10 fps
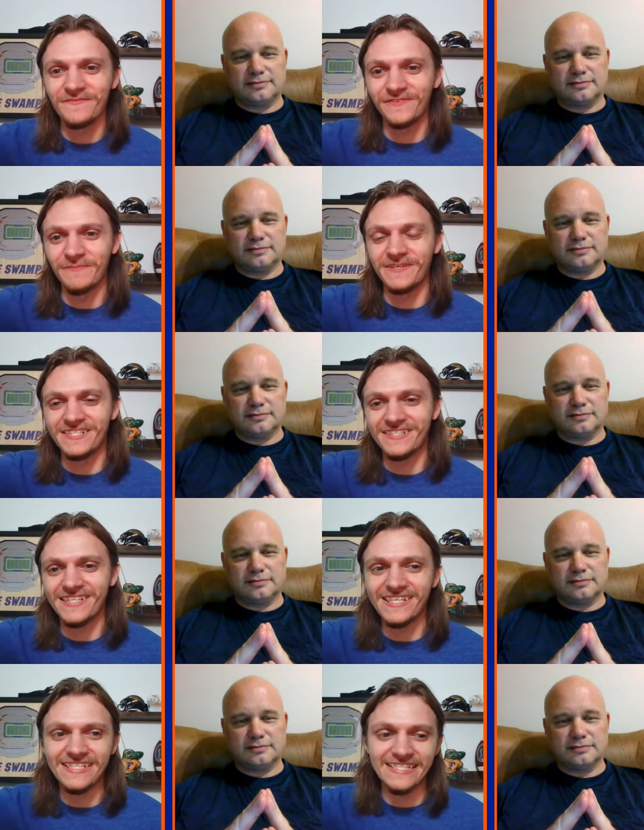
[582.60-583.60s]
Speaker 1: Flipping to
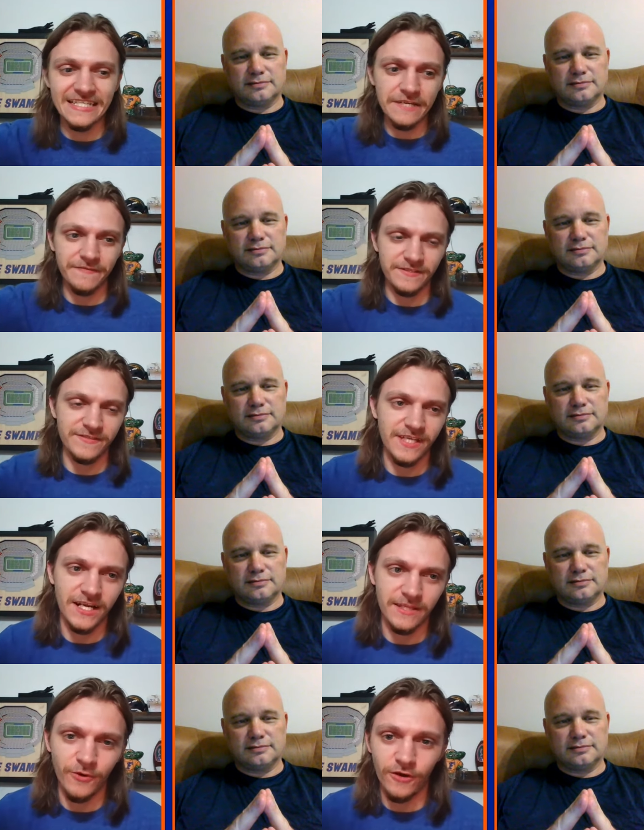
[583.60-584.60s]
the defensive
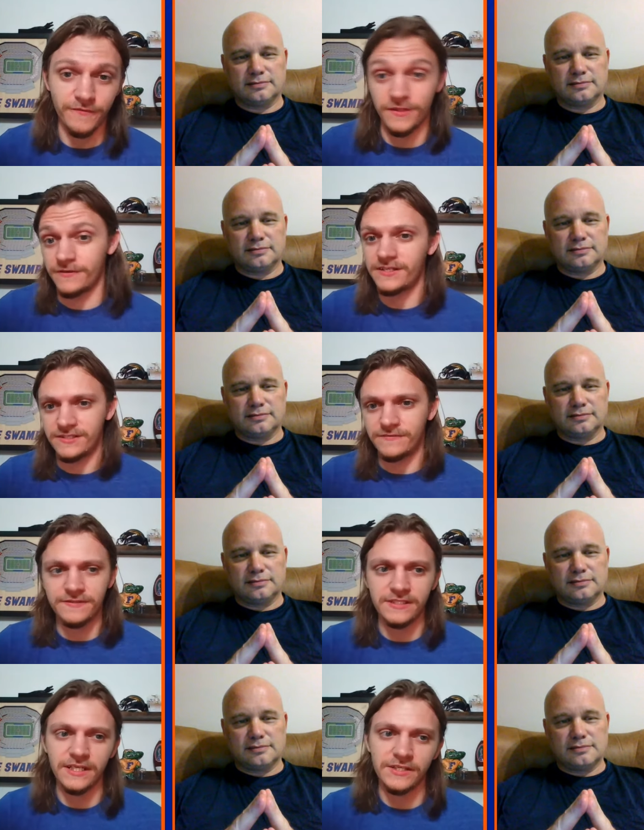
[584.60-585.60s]
side of the ball for the rest
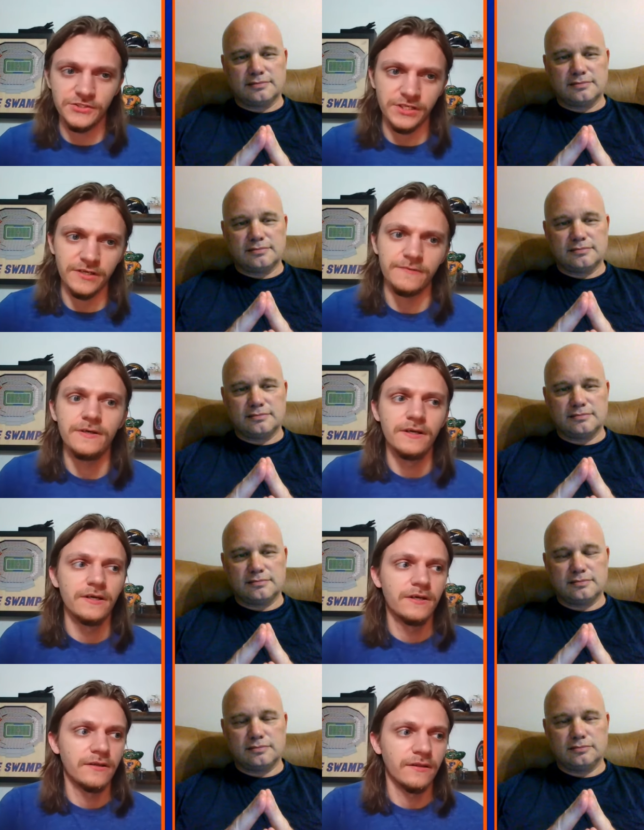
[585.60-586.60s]
of today's show,
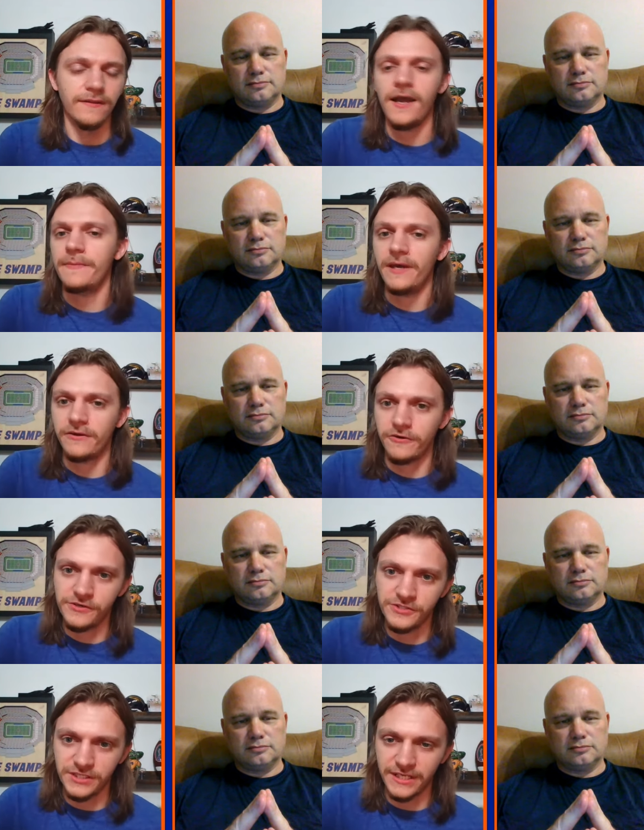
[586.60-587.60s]
linebacker
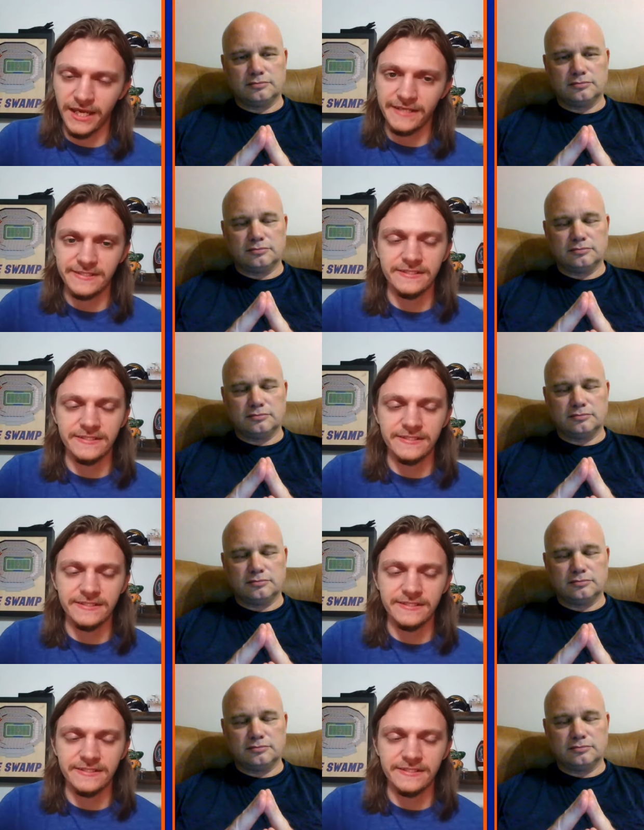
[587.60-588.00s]
Christian Gass